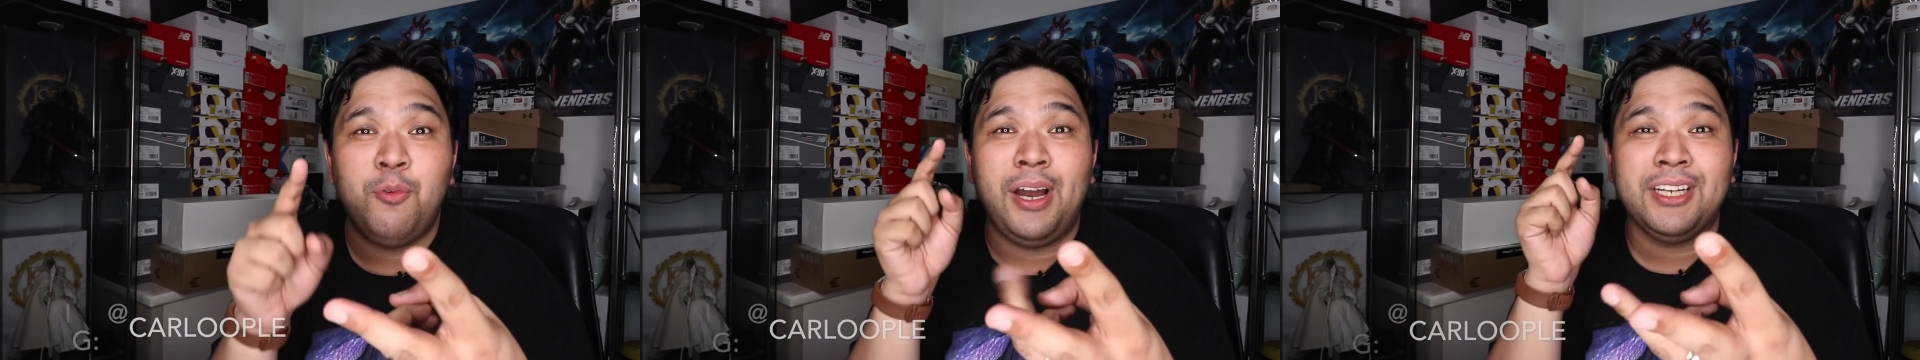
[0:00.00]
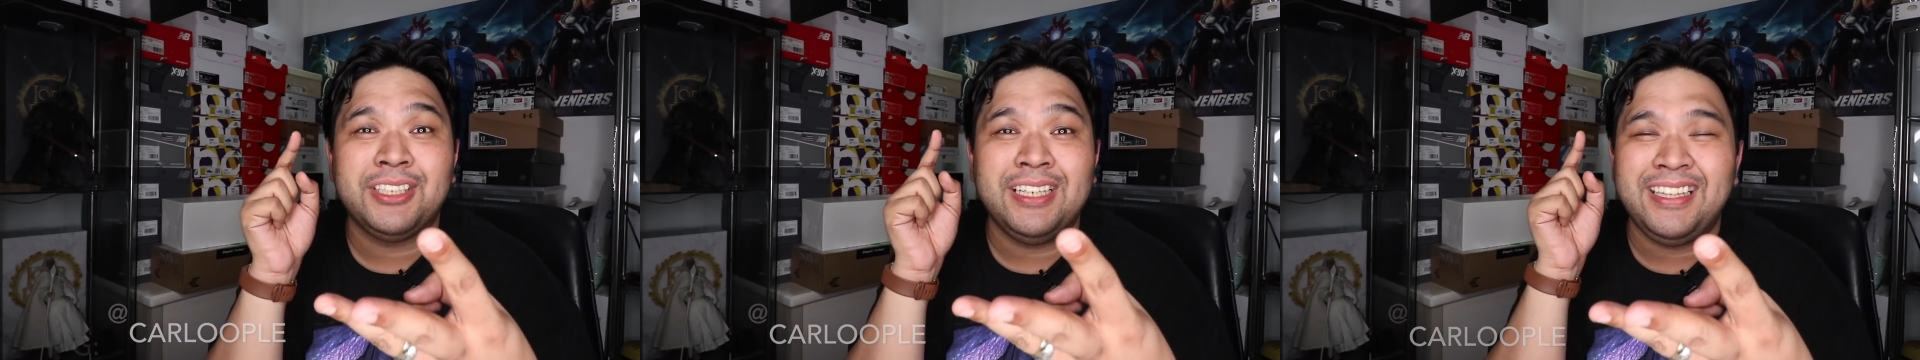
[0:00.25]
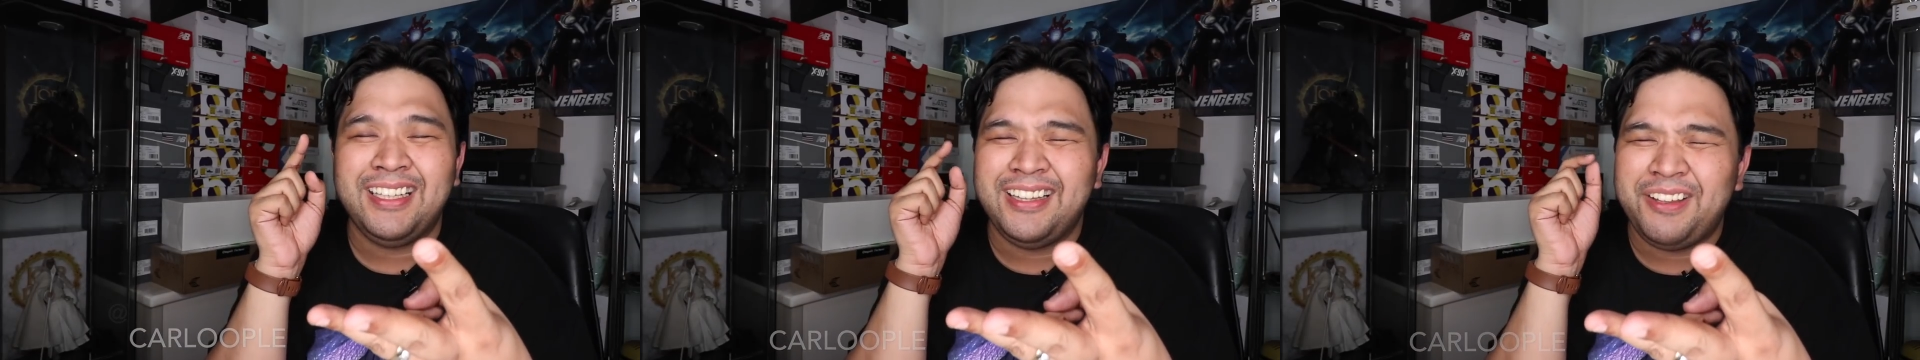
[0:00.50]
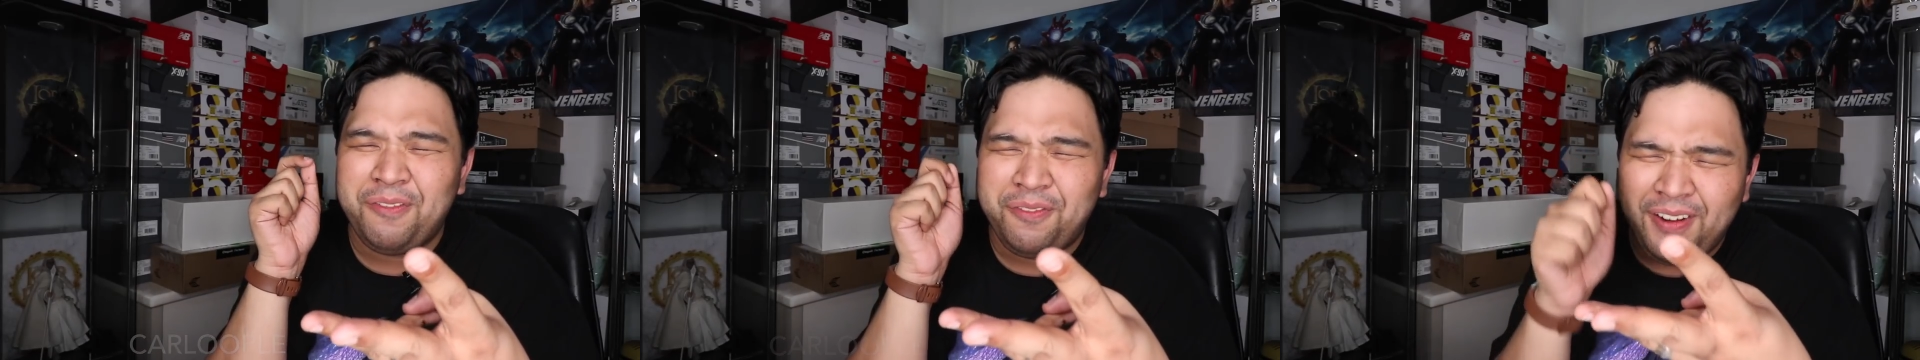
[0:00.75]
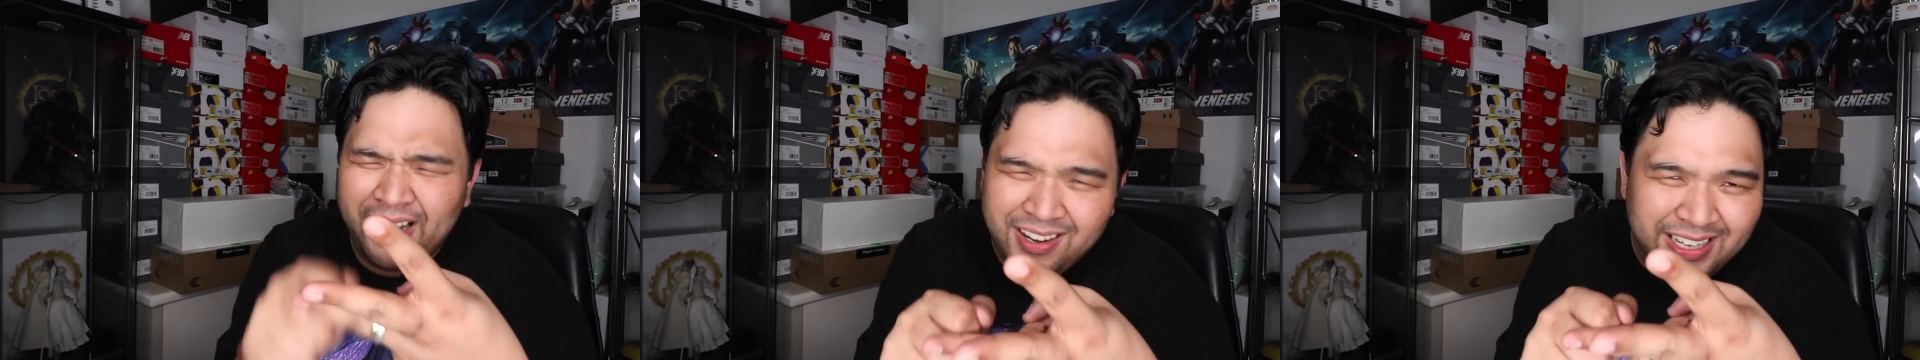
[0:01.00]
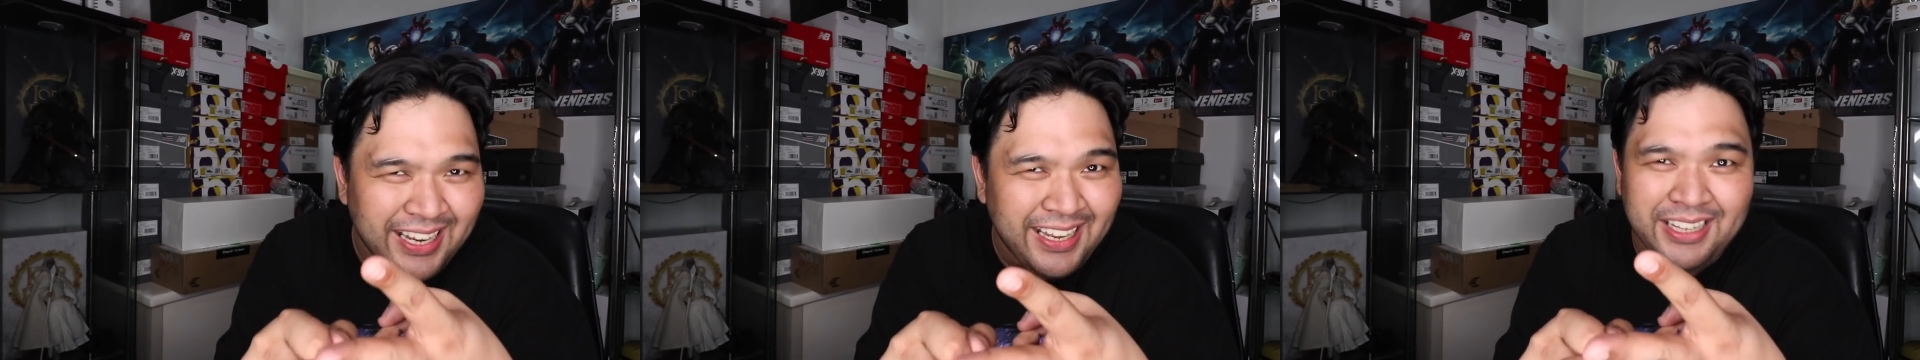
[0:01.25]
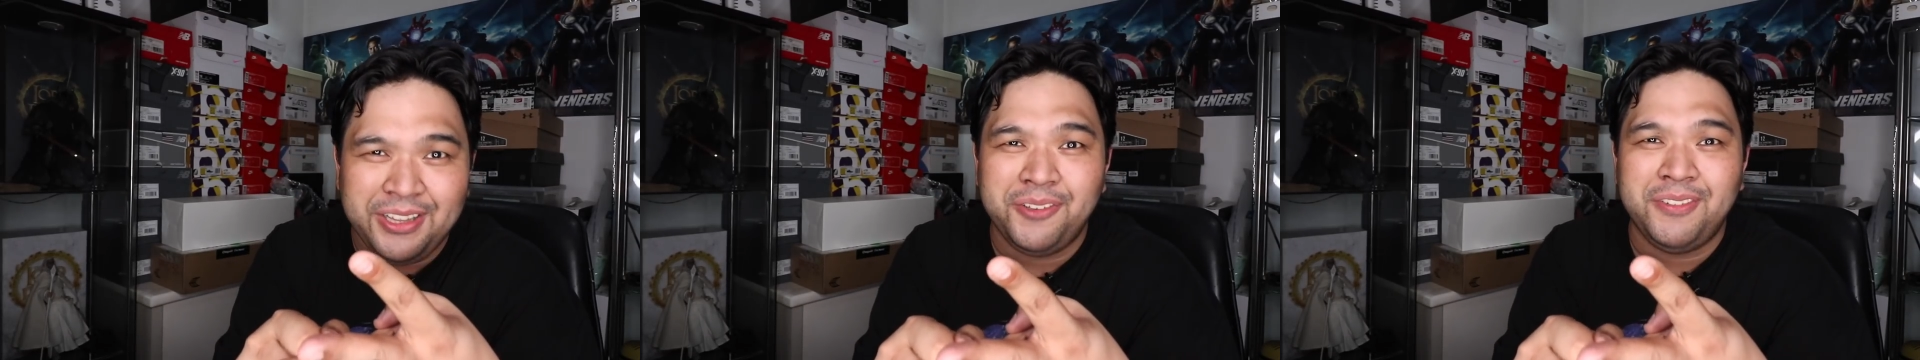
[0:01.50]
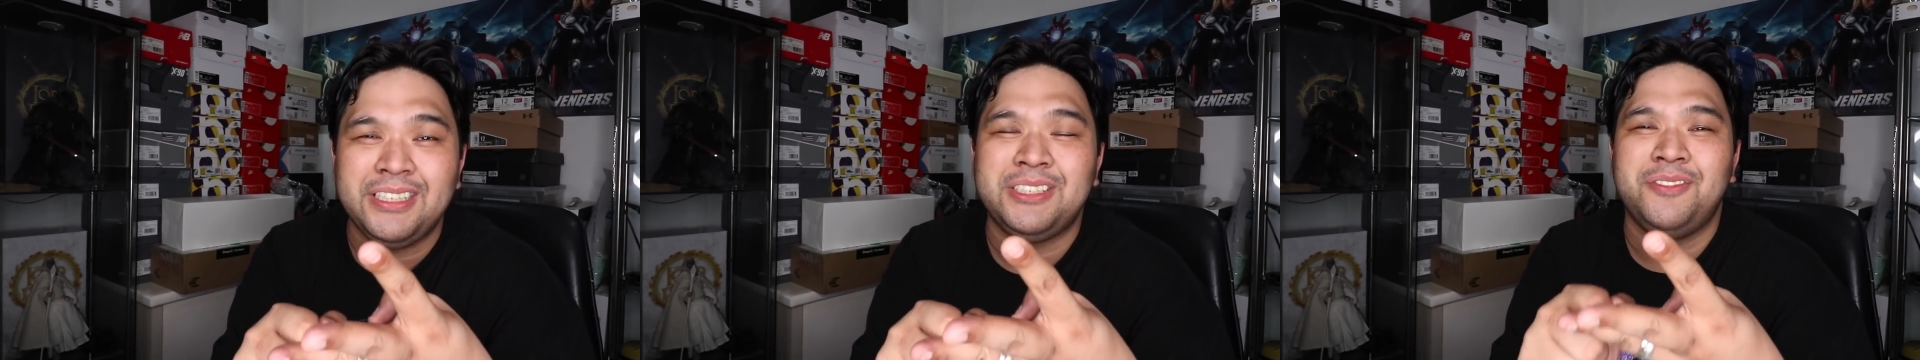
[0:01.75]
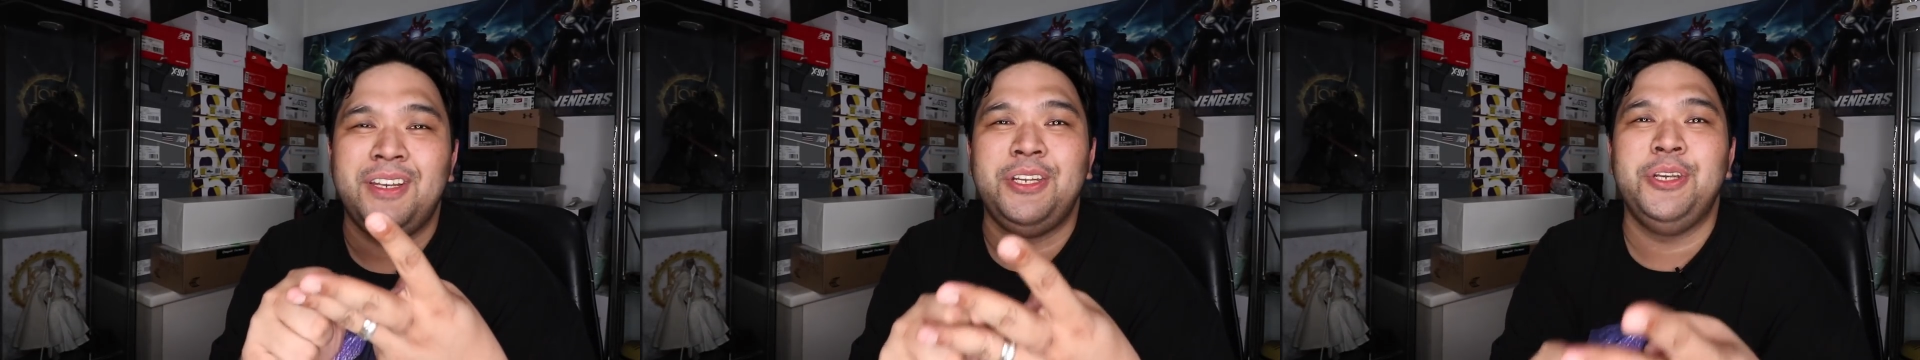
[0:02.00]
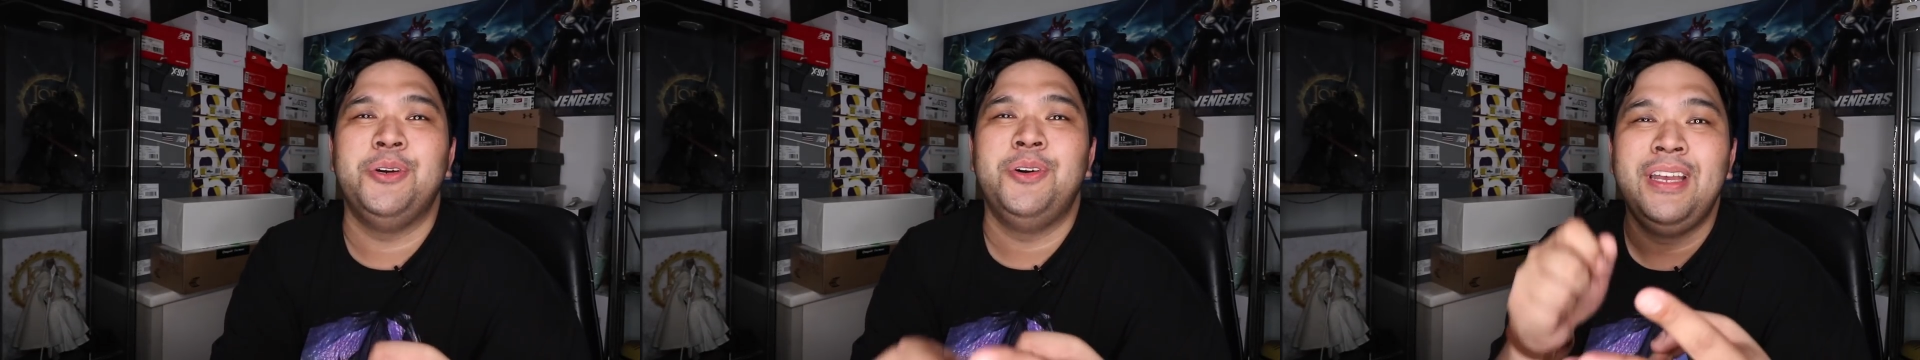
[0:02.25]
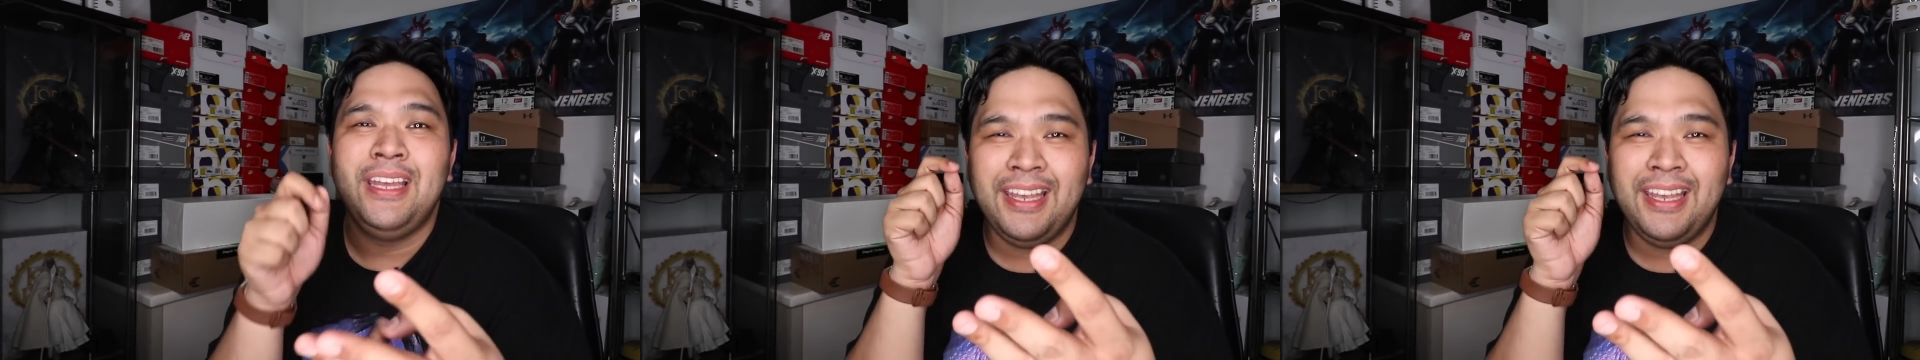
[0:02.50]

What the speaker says: watch until the very end of this video,